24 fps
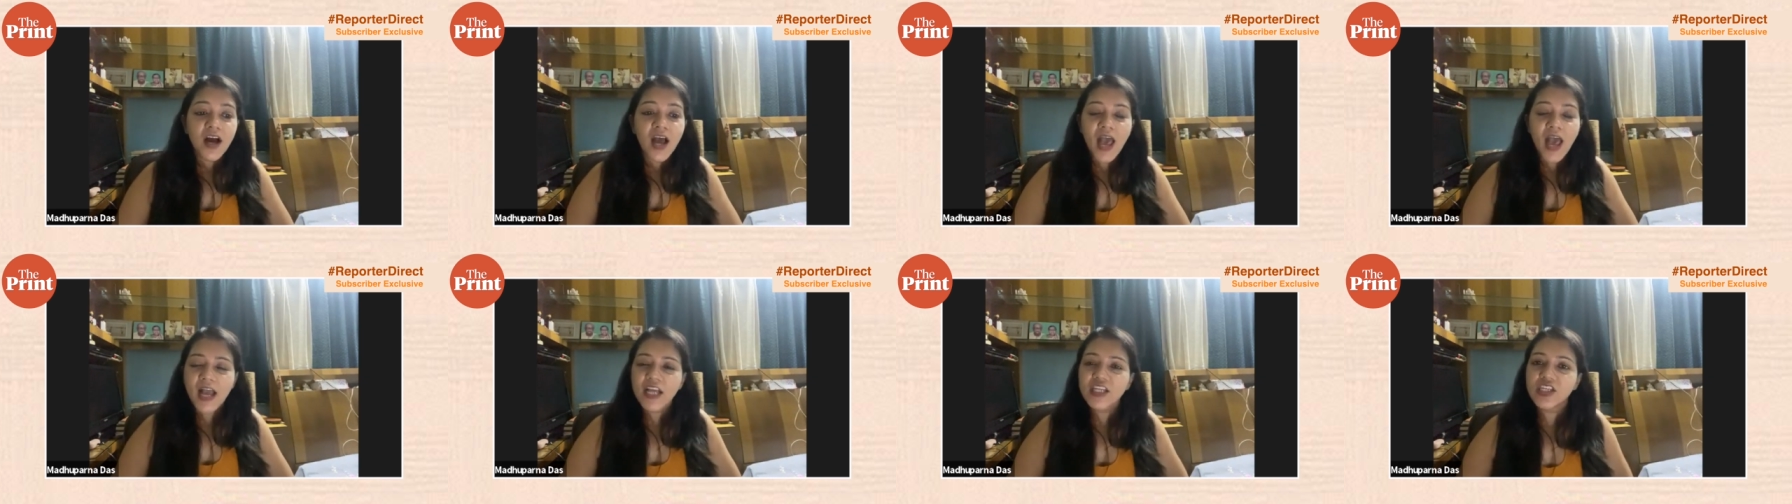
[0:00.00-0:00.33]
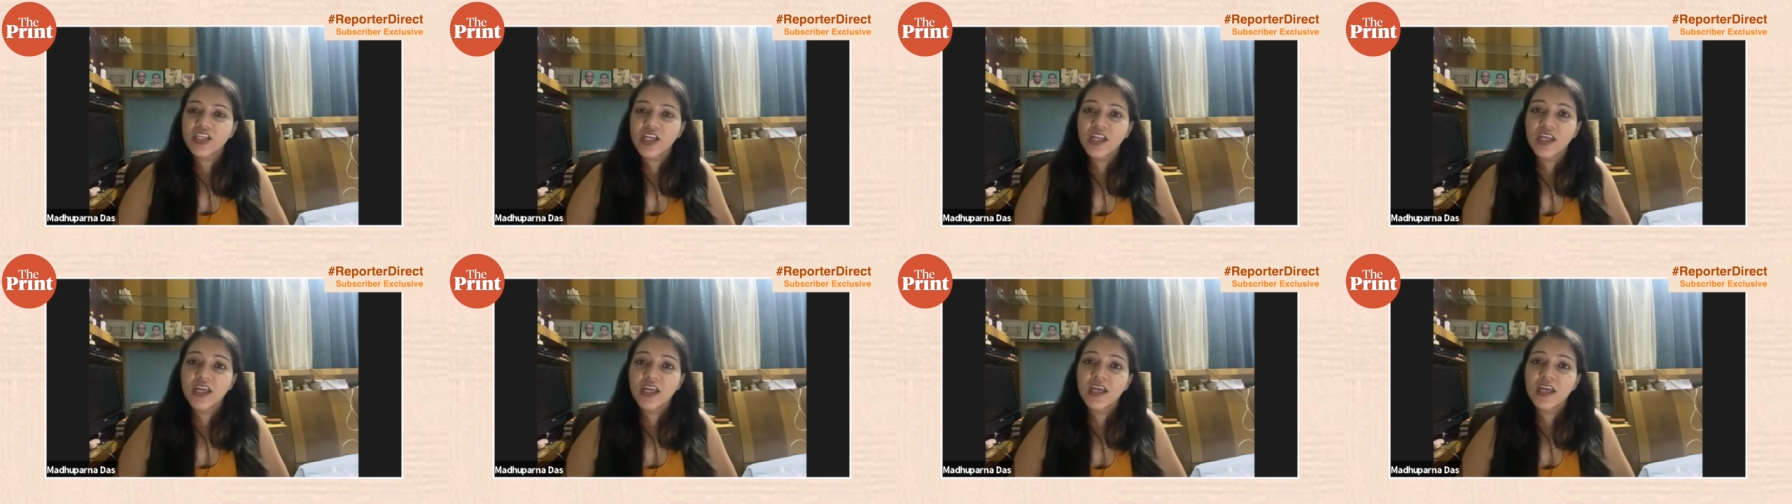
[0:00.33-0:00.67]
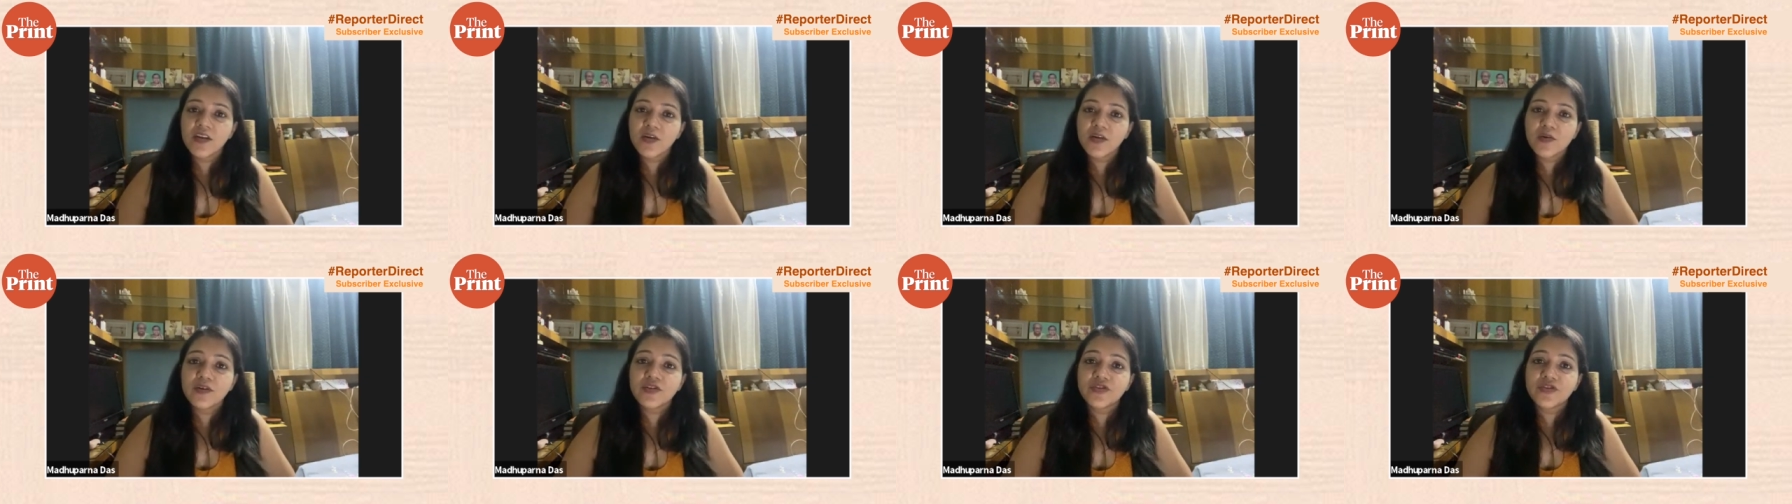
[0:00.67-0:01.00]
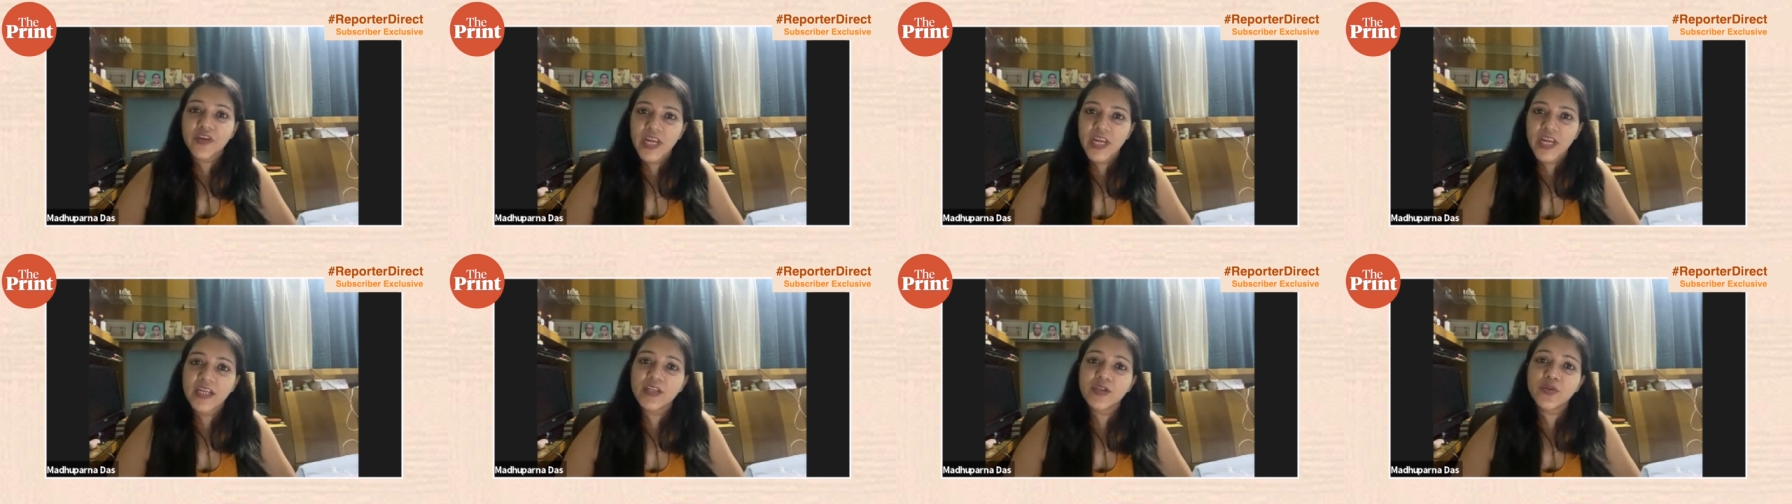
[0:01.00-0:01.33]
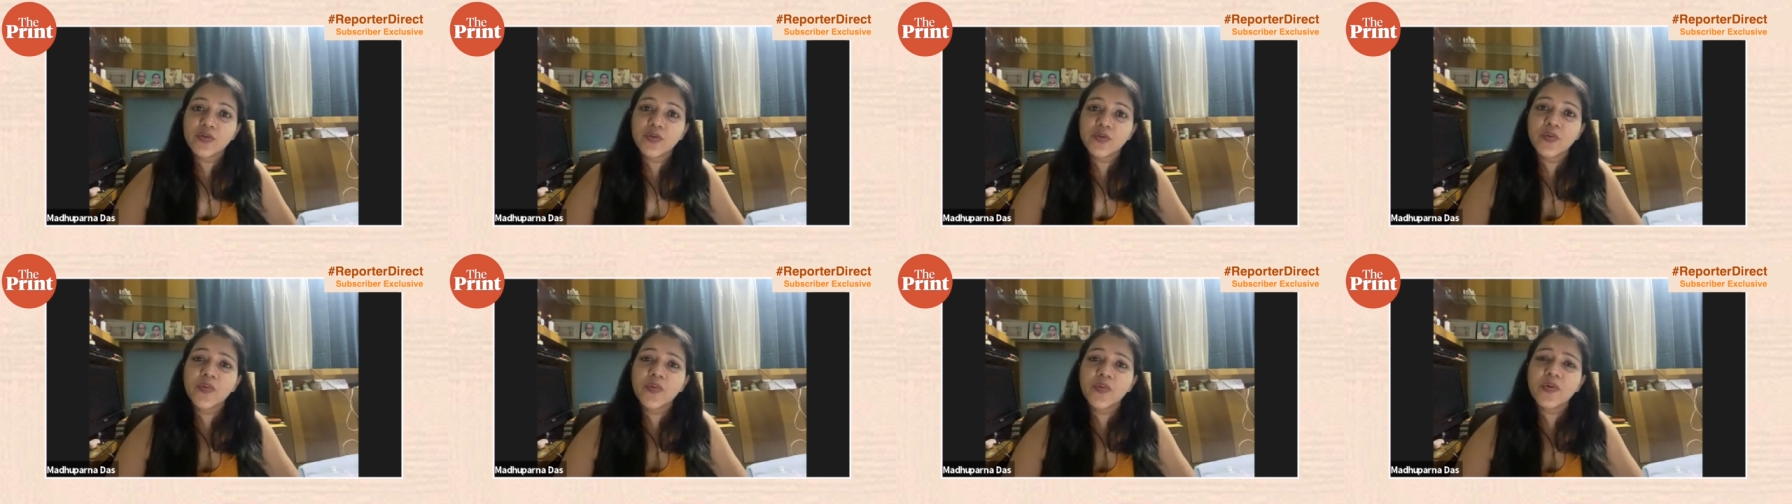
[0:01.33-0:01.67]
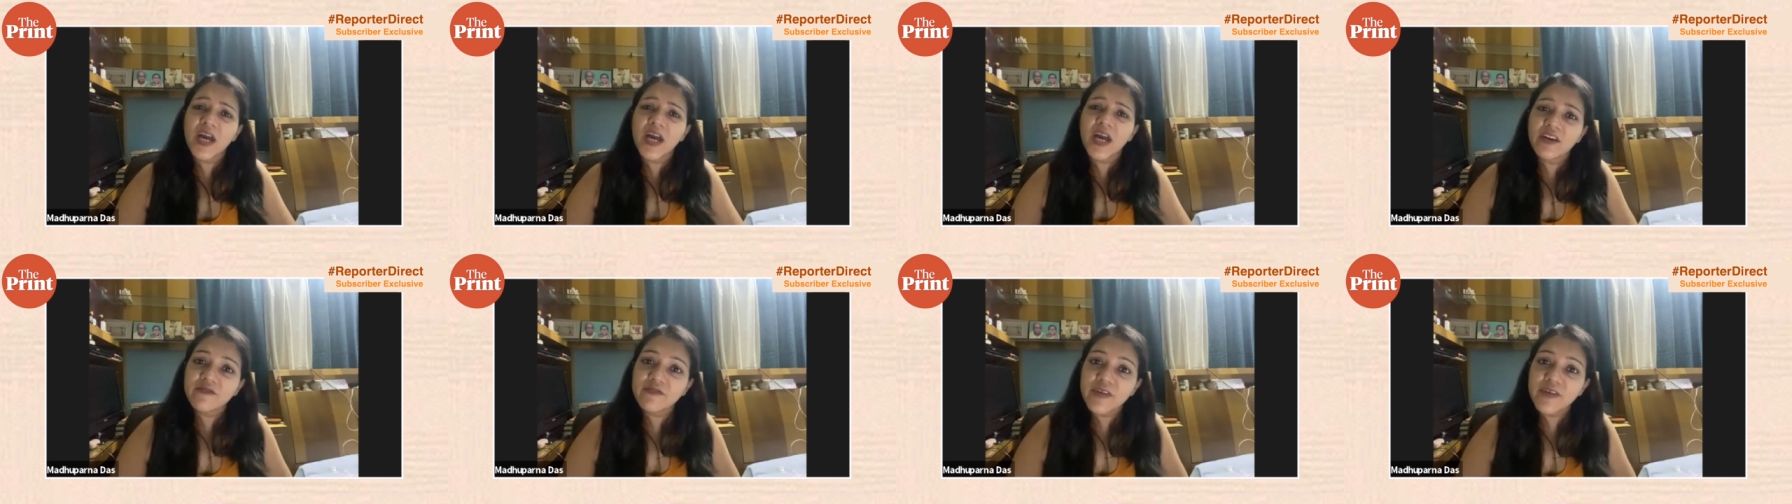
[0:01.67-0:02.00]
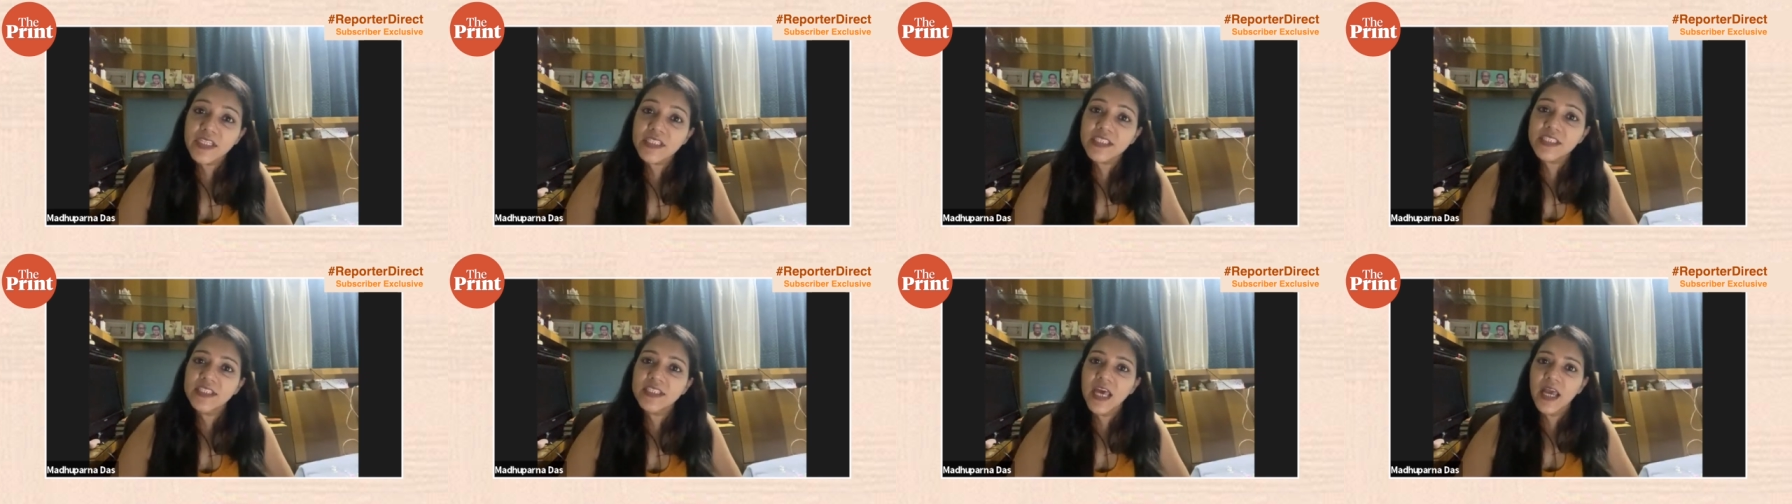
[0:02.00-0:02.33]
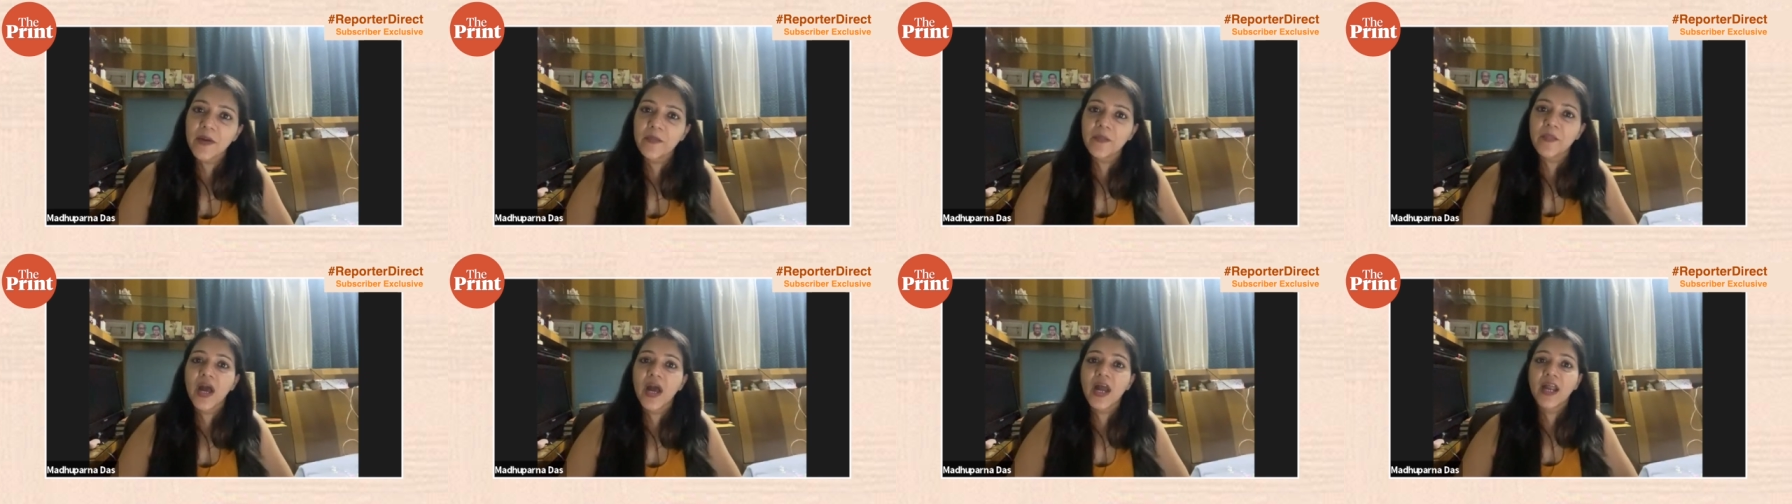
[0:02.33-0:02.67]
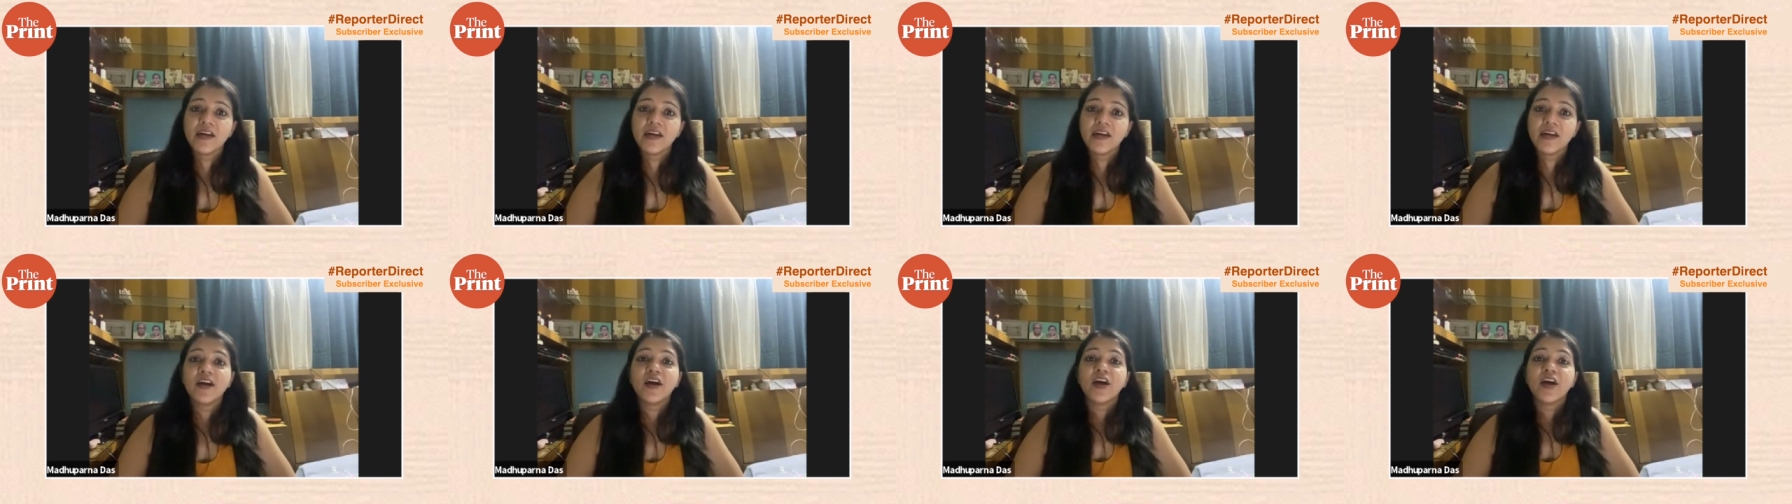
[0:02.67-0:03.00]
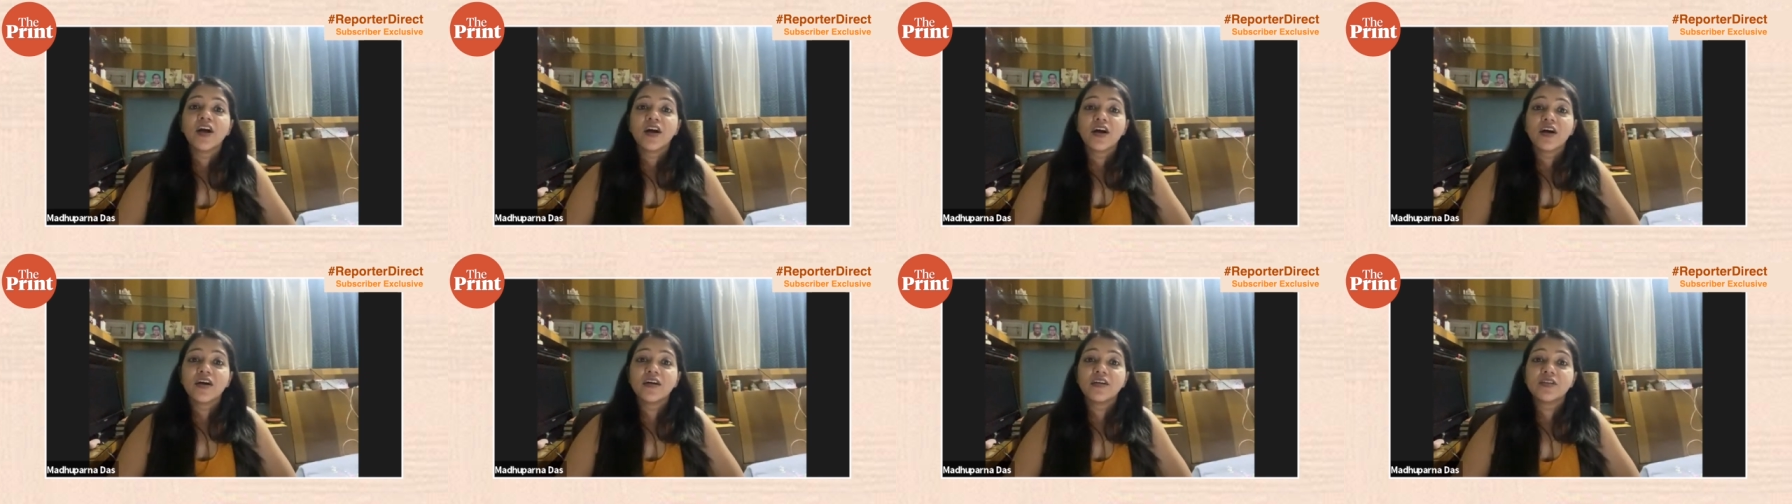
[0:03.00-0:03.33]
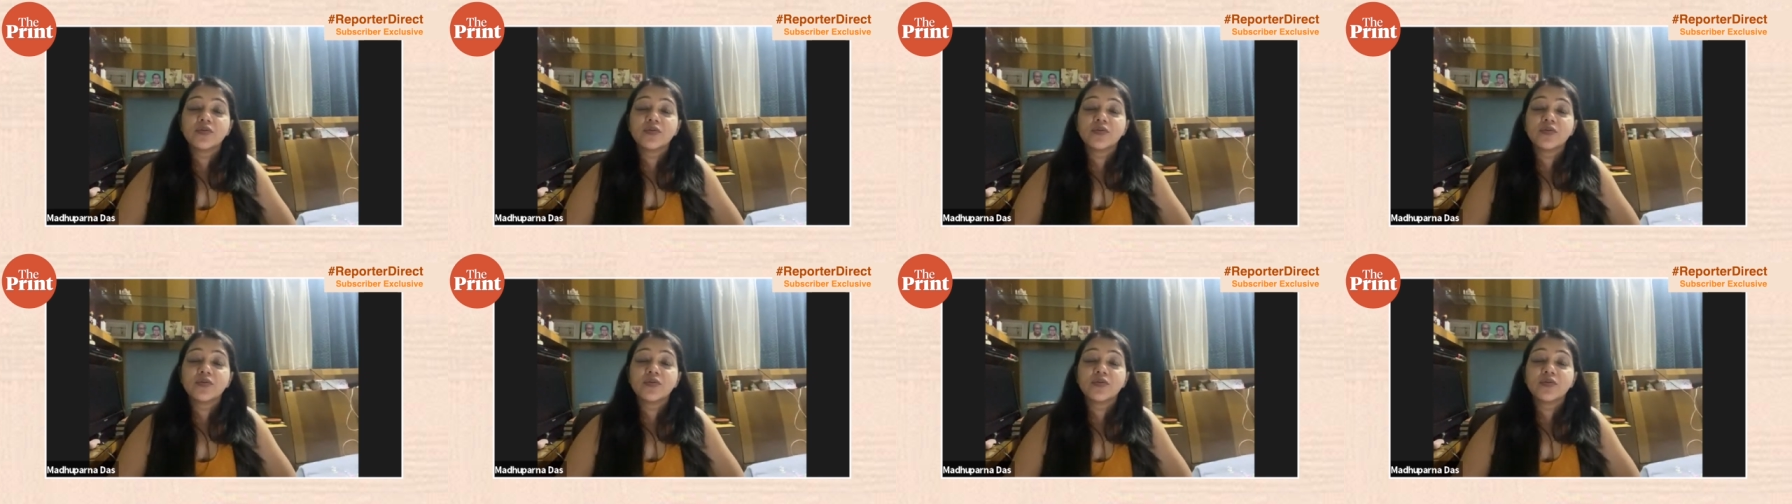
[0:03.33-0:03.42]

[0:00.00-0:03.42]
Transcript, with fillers: actually you know trained to convince them and uh,